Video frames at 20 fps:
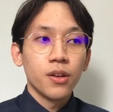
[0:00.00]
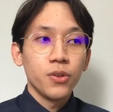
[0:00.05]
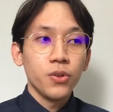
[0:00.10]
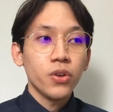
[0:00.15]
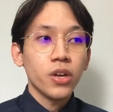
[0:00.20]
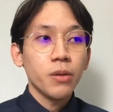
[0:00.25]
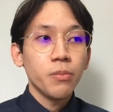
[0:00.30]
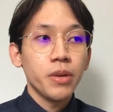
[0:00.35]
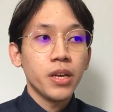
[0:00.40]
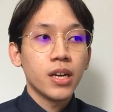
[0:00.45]
You
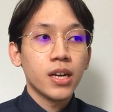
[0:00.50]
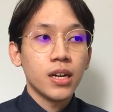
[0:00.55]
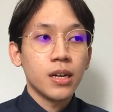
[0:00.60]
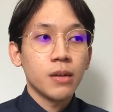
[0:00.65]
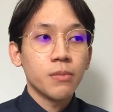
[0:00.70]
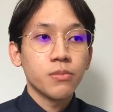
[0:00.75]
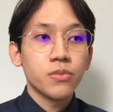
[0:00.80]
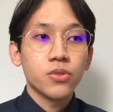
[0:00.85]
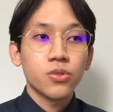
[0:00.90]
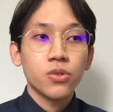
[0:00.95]

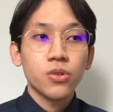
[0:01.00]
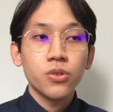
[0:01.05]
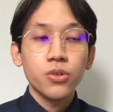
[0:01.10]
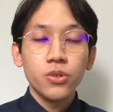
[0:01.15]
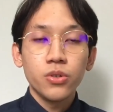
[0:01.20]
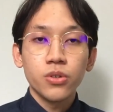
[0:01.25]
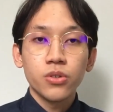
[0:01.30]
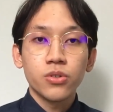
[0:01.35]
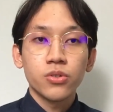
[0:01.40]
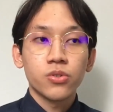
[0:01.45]
become so
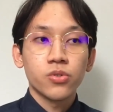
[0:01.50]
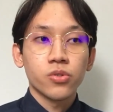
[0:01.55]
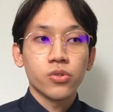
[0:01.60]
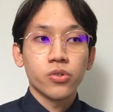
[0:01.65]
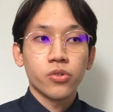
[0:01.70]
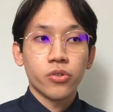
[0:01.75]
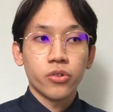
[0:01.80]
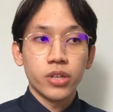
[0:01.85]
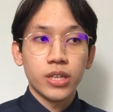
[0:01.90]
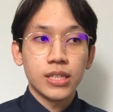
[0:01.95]
used to
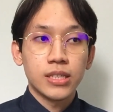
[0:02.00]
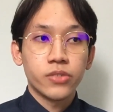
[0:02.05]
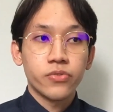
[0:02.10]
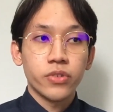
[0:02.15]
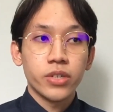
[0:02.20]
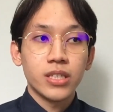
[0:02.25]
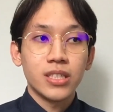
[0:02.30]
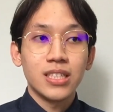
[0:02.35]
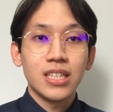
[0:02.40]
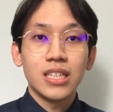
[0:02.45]
chronic
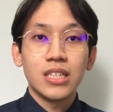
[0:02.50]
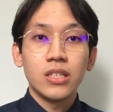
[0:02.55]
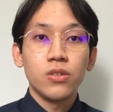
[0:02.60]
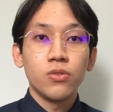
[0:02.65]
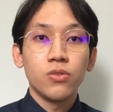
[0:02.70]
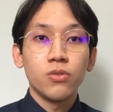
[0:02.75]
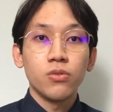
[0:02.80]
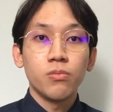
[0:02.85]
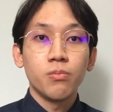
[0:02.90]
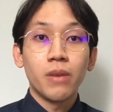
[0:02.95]
stress that
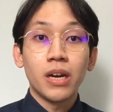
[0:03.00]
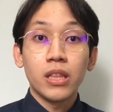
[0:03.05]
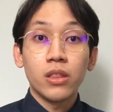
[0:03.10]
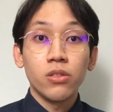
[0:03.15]
you